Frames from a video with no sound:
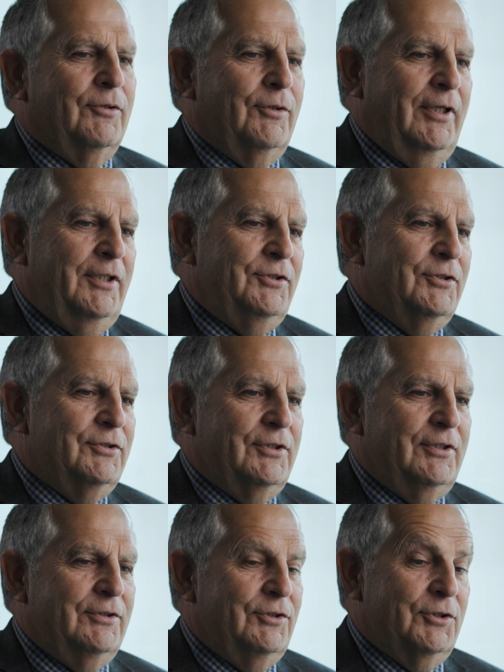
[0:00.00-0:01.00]

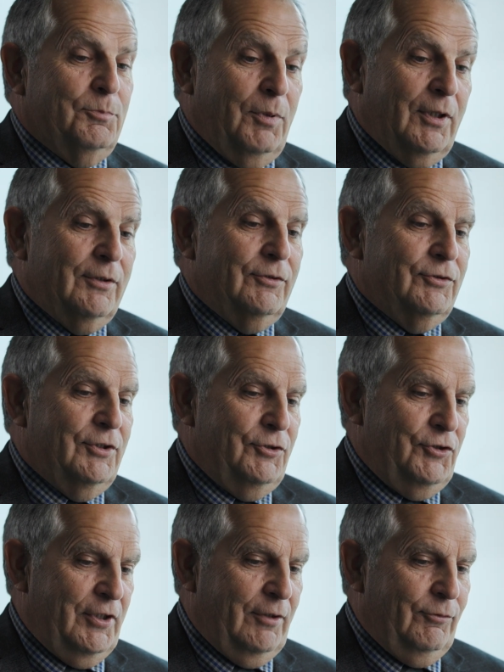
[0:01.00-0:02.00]
agencies, just partners in
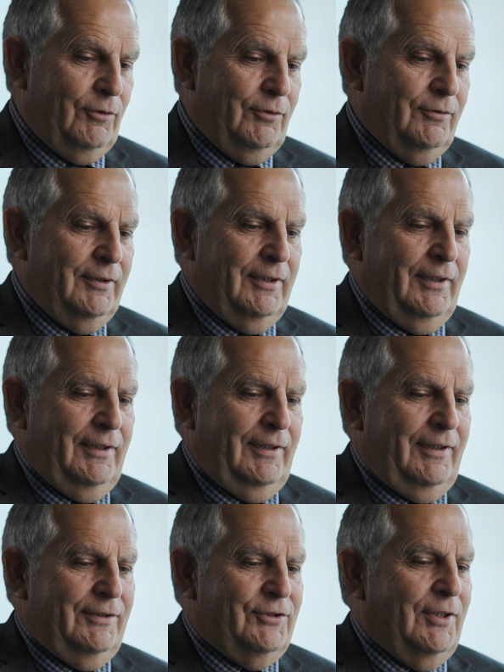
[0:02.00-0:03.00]
general,
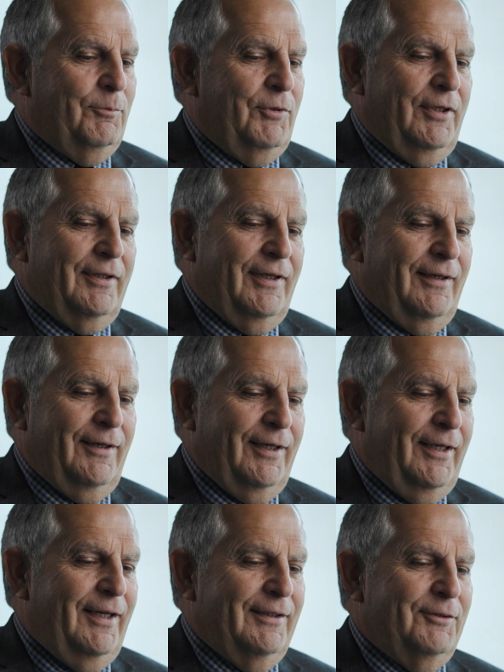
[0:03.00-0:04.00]
is something that
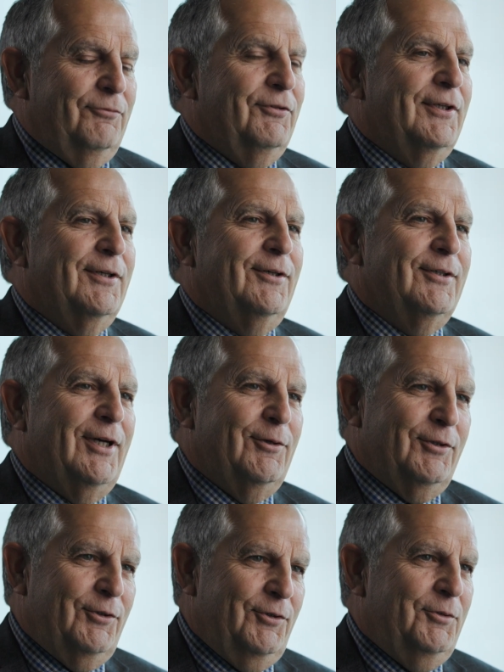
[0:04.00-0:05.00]
I had to figure out
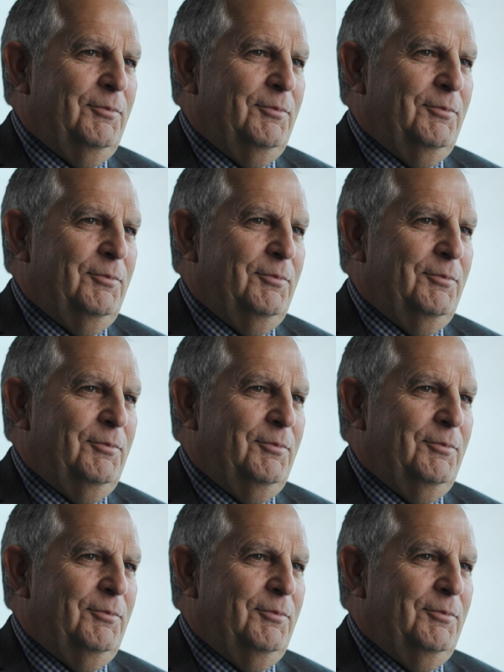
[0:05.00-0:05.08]
how to do